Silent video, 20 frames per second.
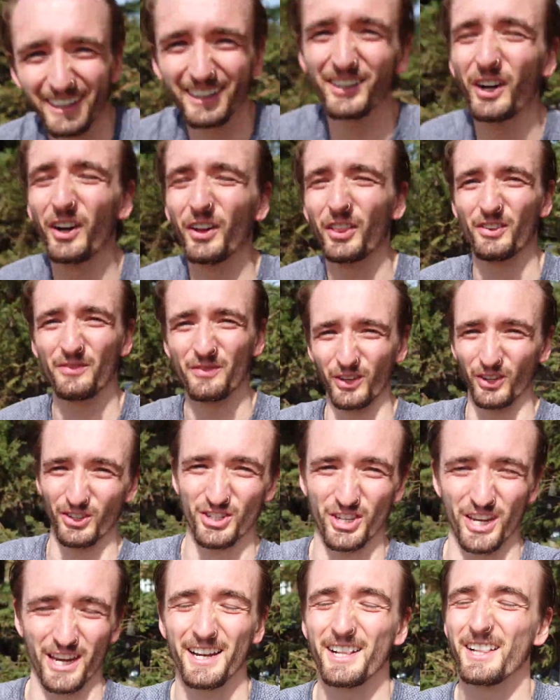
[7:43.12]
Cut the bullshit.
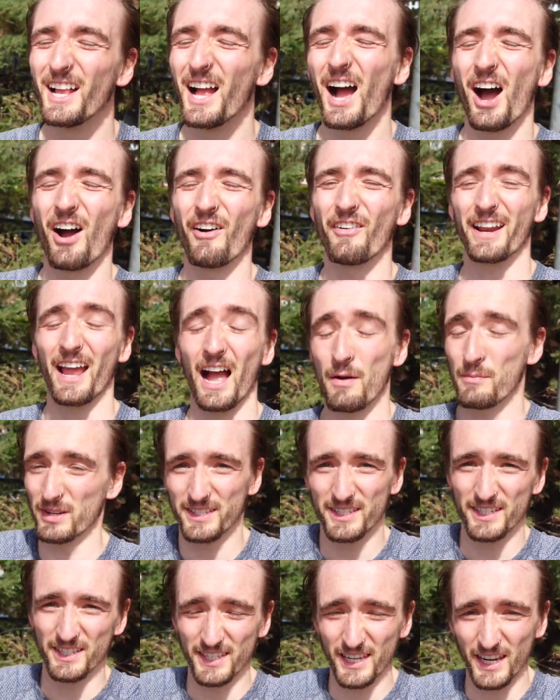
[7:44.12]
Alrighty, I missed
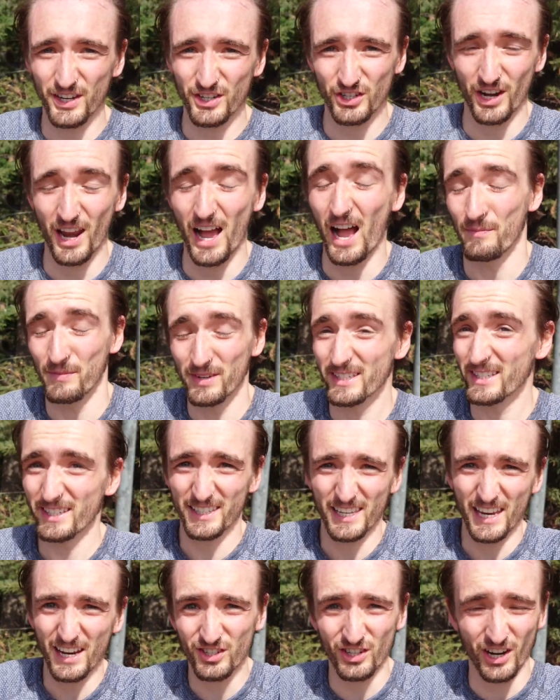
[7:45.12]
a station.
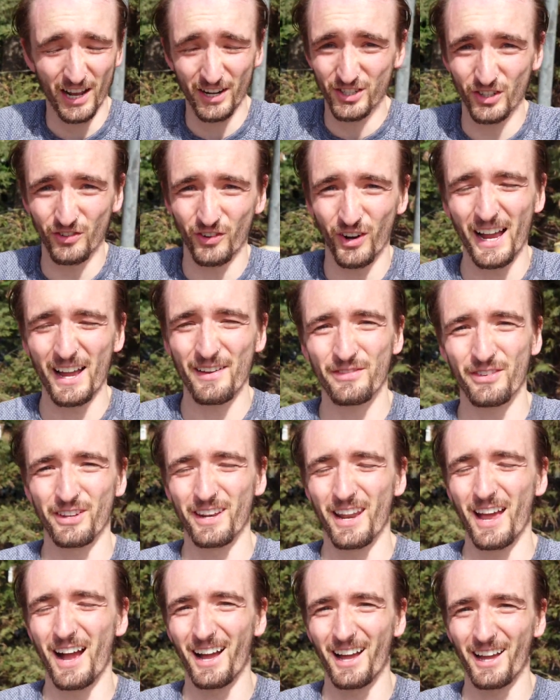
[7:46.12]
I don't know what
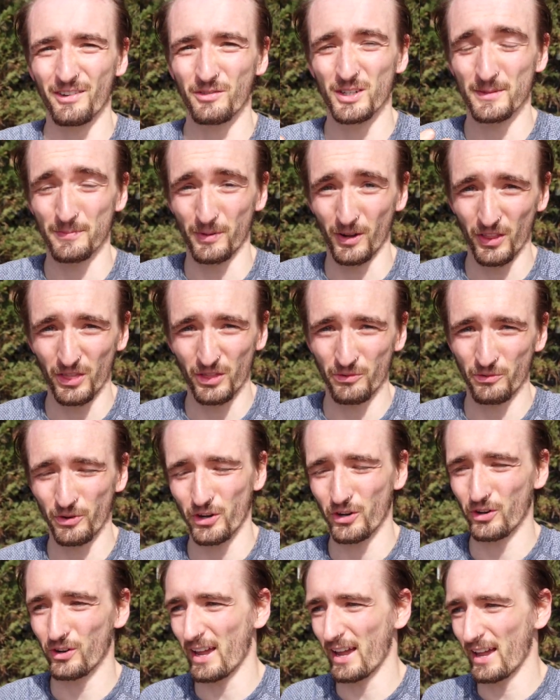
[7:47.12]
happened. I was plotting the
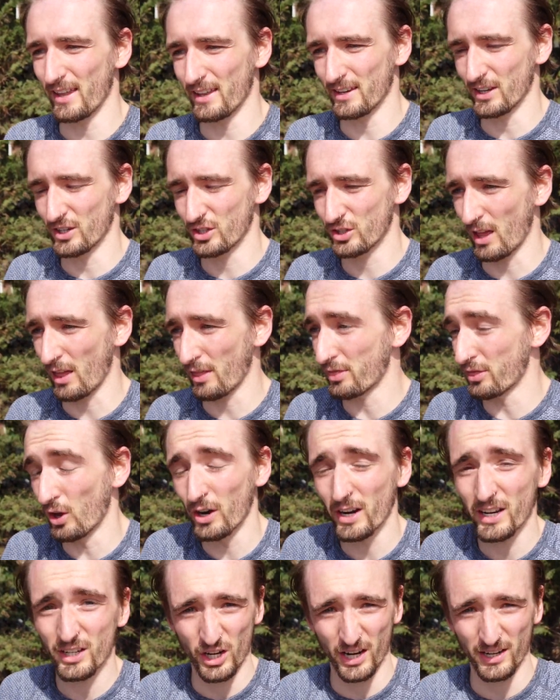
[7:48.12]
route and I thought
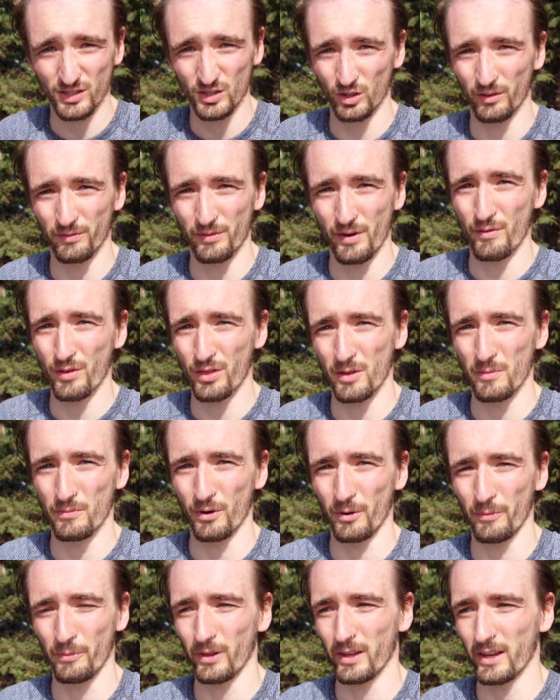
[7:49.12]
I checked over everything
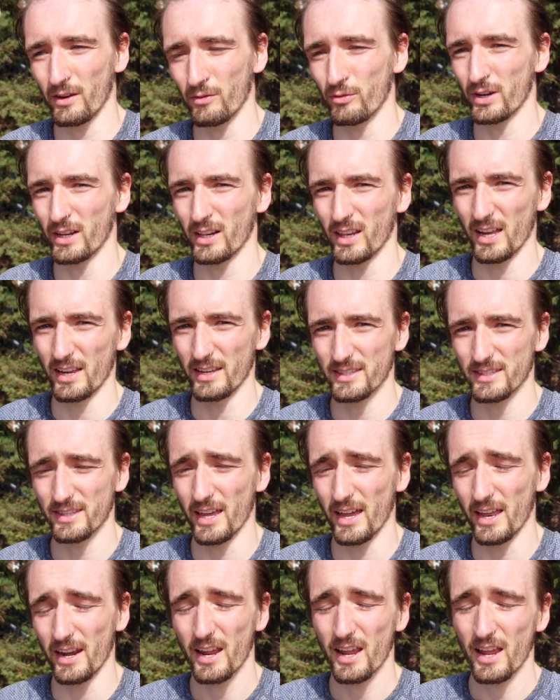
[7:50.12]
properly. I realised
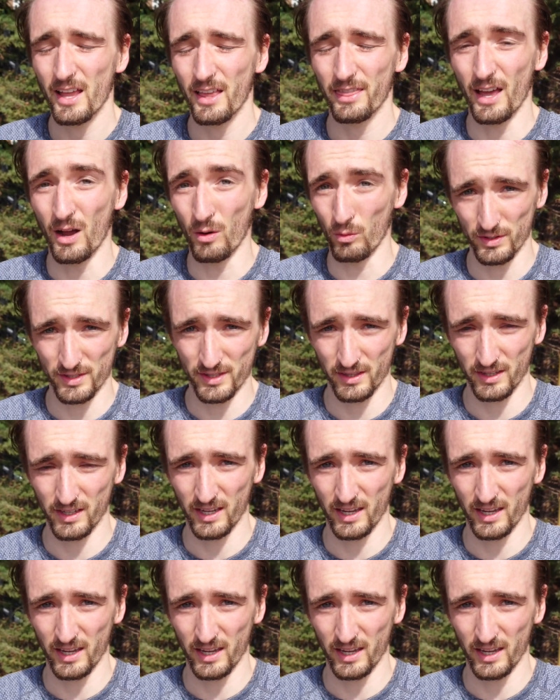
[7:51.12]
that that wasn't the